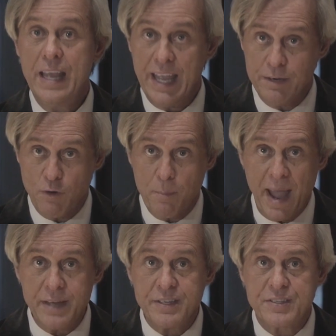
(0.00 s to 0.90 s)
In
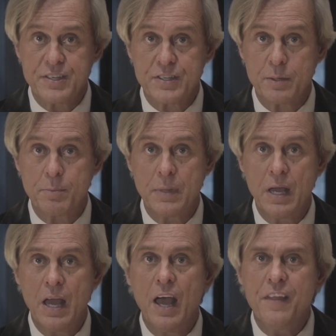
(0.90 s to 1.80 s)
Romanticism,
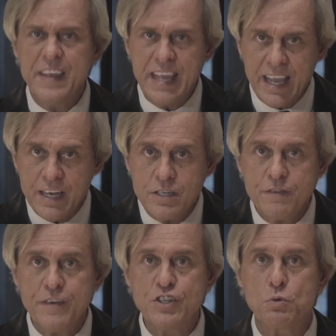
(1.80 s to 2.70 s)
the
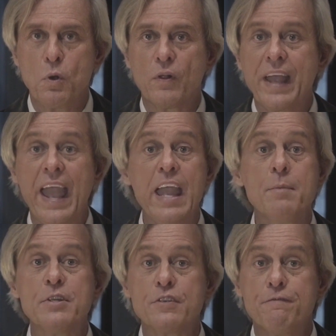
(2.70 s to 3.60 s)
individual
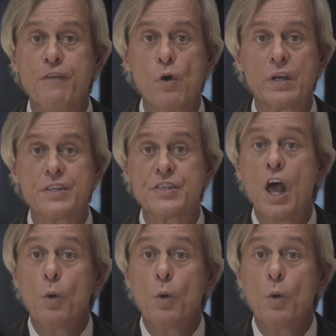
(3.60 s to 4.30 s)
came into focus